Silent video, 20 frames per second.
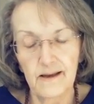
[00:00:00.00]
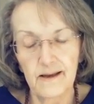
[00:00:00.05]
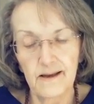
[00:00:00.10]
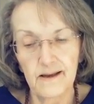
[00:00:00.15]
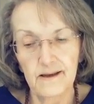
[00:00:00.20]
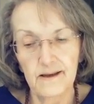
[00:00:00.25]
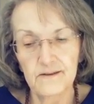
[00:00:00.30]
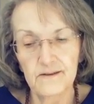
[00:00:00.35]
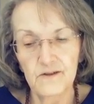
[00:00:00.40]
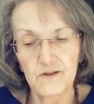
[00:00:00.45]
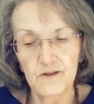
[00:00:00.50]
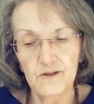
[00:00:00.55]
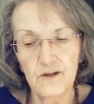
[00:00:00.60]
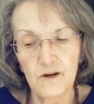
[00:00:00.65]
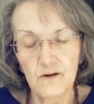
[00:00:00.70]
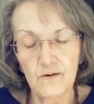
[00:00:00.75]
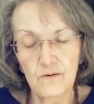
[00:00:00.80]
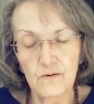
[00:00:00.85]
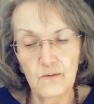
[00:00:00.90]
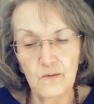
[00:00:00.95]
And
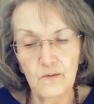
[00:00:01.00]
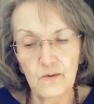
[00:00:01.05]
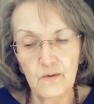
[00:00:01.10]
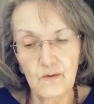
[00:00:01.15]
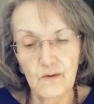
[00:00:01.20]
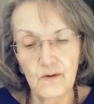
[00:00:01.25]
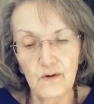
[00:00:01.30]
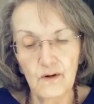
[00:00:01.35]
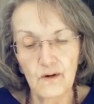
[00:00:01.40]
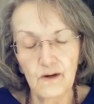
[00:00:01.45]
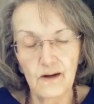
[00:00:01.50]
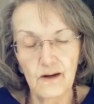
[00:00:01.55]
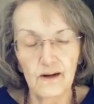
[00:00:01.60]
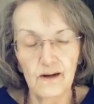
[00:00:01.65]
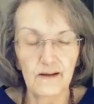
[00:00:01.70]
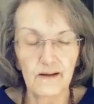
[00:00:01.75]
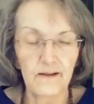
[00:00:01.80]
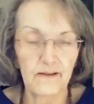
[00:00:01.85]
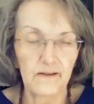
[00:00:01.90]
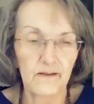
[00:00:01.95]
so
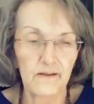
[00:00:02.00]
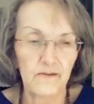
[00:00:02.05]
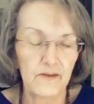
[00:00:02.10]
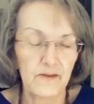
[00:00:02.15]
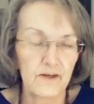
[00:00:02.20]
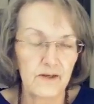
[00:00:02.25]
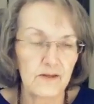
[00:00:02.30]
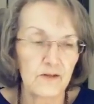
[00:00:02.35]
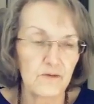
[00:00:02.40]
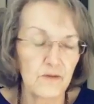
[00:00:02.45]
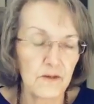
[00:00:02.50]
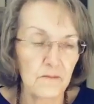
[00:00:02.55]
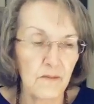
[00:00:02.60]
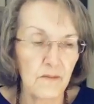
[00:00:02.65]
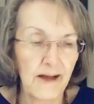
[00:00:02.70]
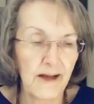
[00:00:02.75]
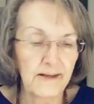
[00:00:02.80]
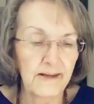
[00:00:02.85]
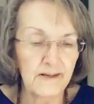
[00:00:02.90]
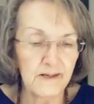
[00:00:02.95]
this
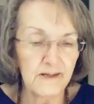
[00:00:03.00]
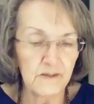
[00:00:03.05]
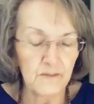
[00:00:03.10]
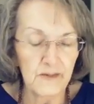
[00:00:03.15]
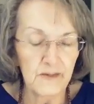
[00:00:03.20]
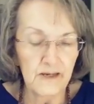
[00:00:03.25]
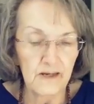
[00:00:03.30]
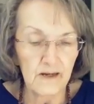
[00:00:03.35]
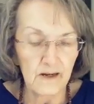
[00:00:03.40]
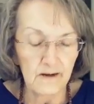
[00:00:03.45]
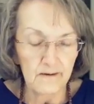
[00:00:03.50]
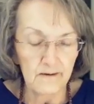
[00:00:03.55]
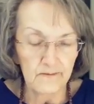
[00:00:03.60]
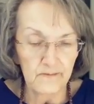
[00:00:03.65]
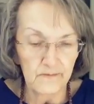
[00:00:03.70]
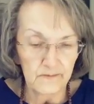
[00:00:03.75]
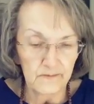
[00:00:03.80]
reminds me of